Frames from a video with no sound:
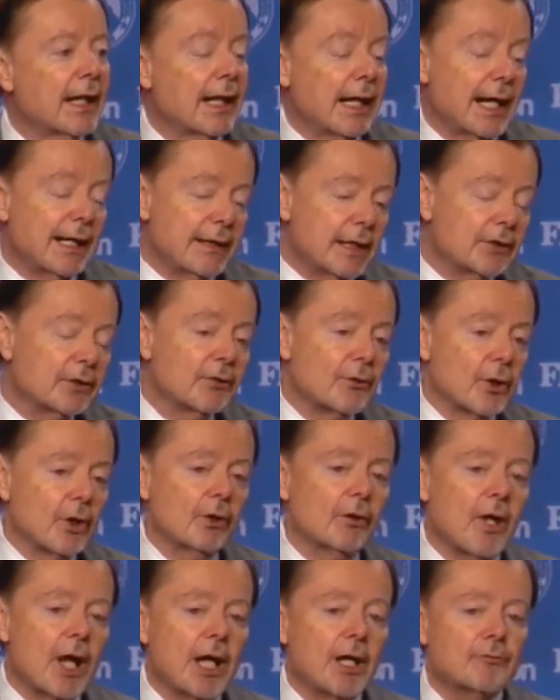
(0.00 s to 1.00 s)
I think there are a
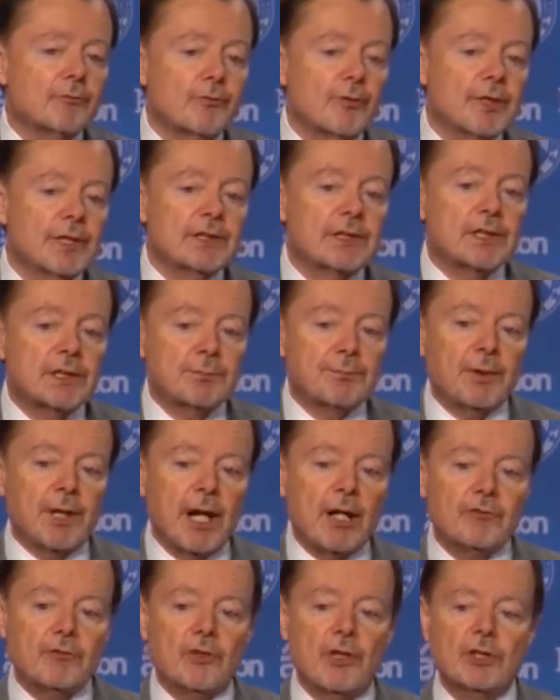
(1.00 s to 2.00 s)
lot of reasons, but
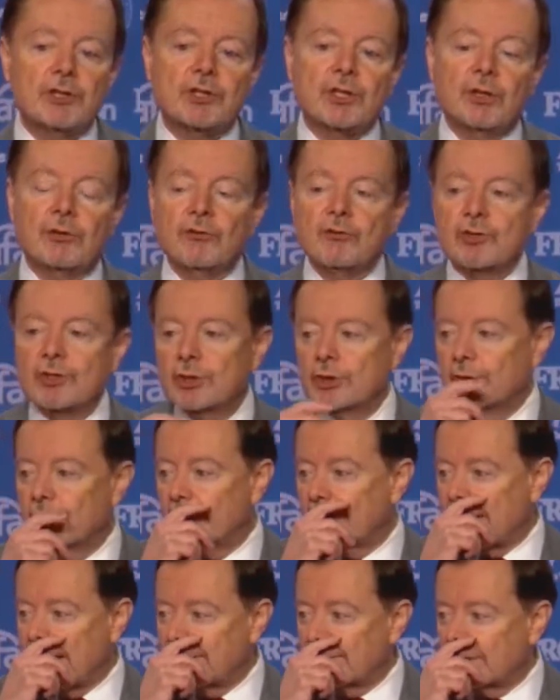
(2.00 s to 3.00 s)
I'll touch on two
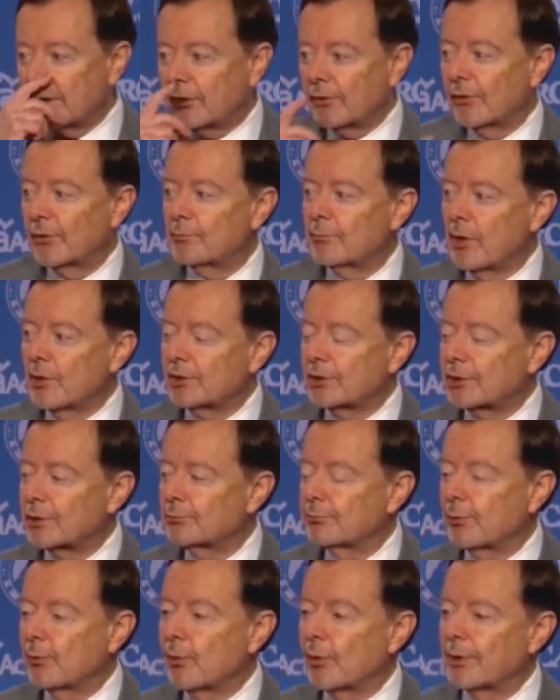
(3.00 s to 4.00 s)
that I think are the most
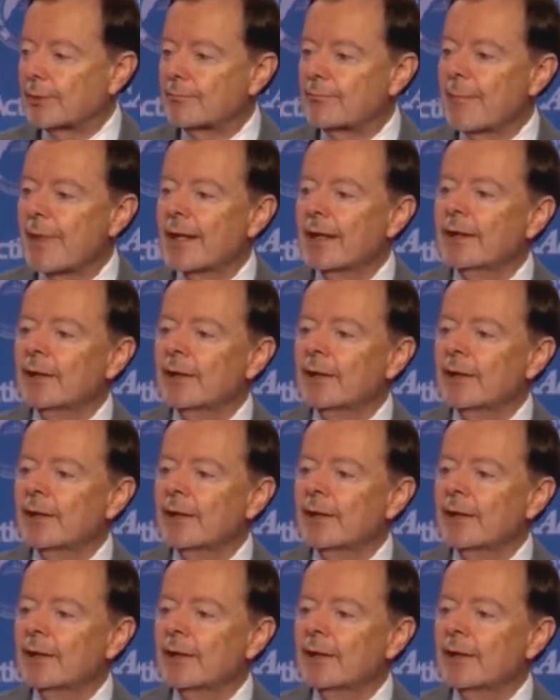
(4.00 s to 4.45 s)
important.